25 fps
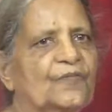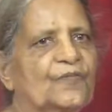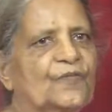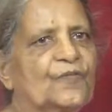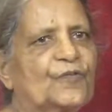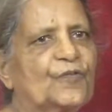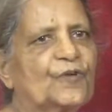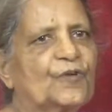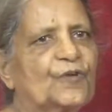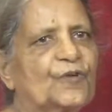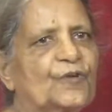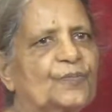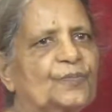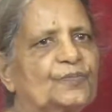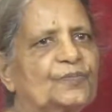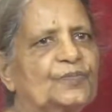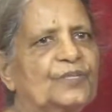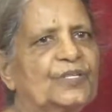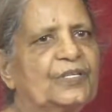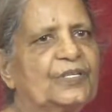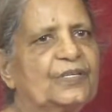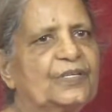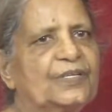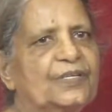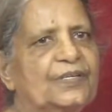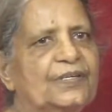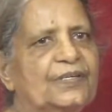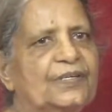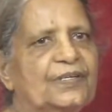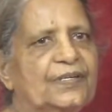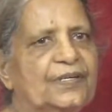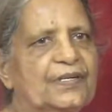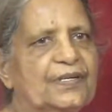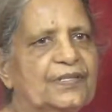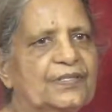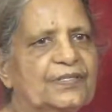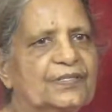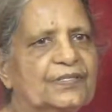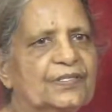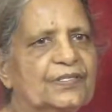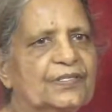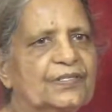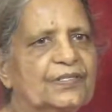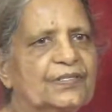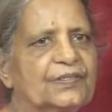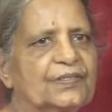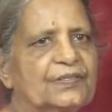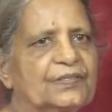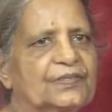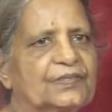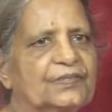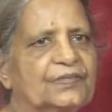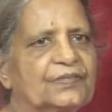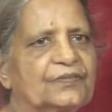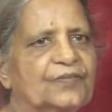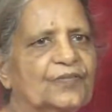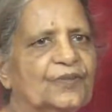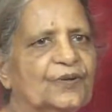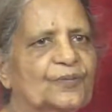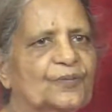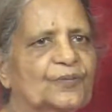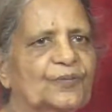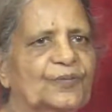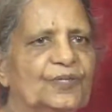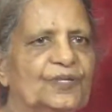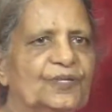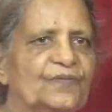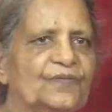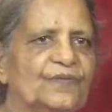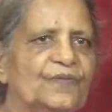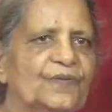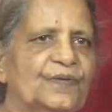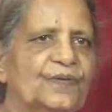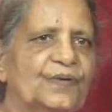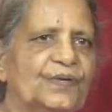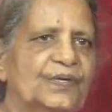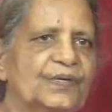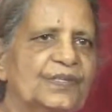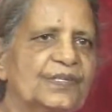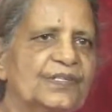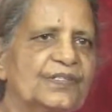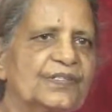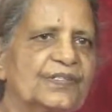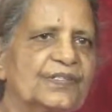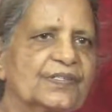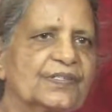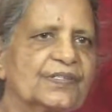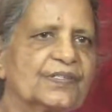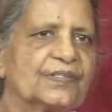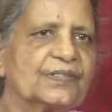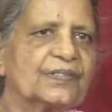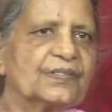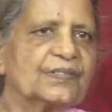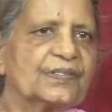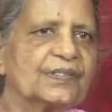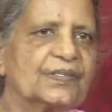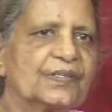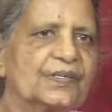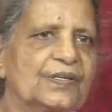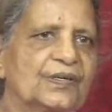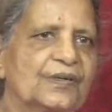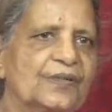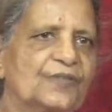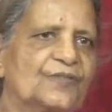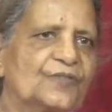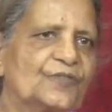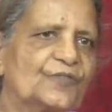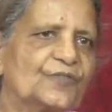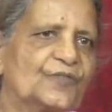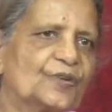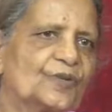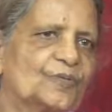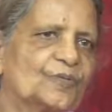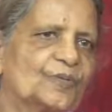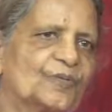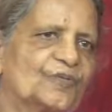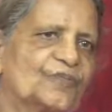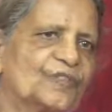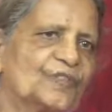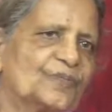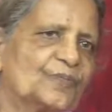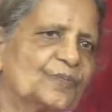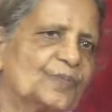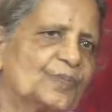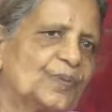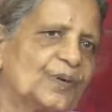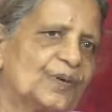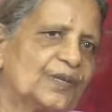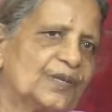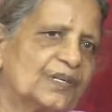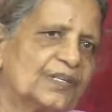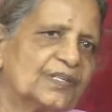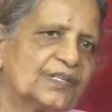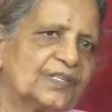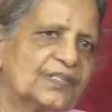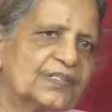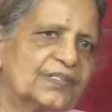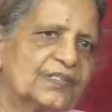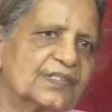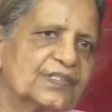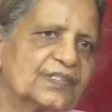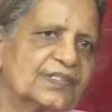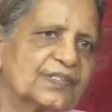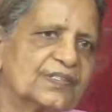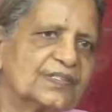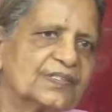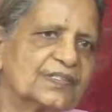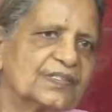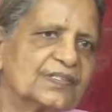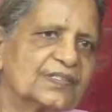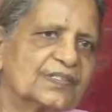from their literature, from their words, from our prayers,